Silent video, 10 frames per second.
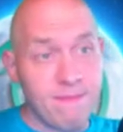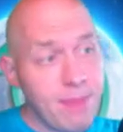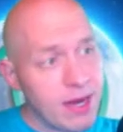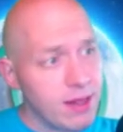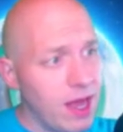have
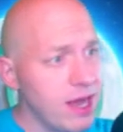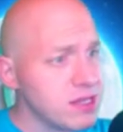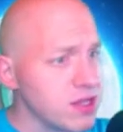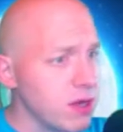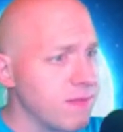been a
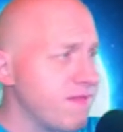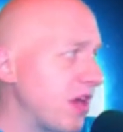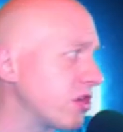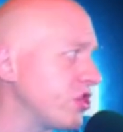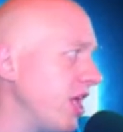lot, so
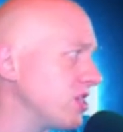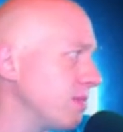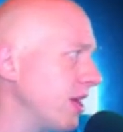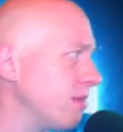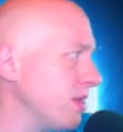fair chance
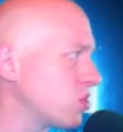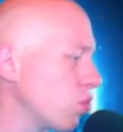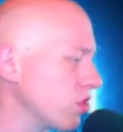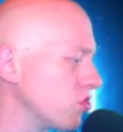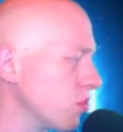you might have missed
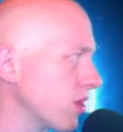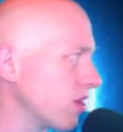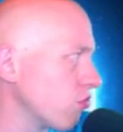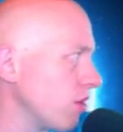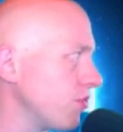one or two. We're
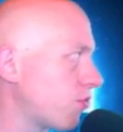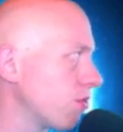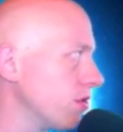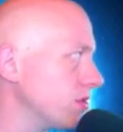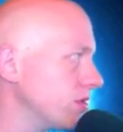going to run
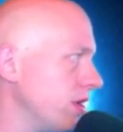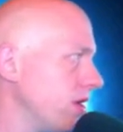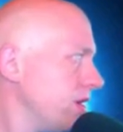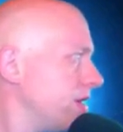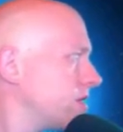through and
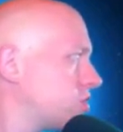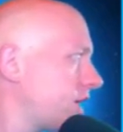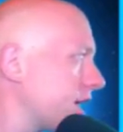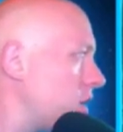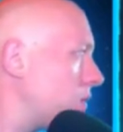
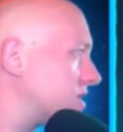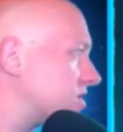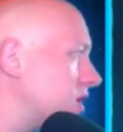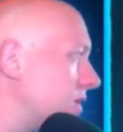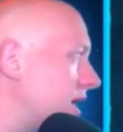check out
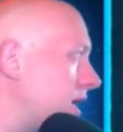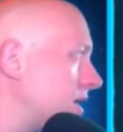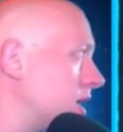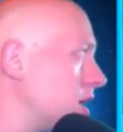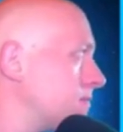what's going
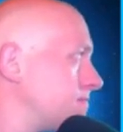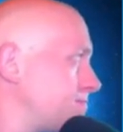on here.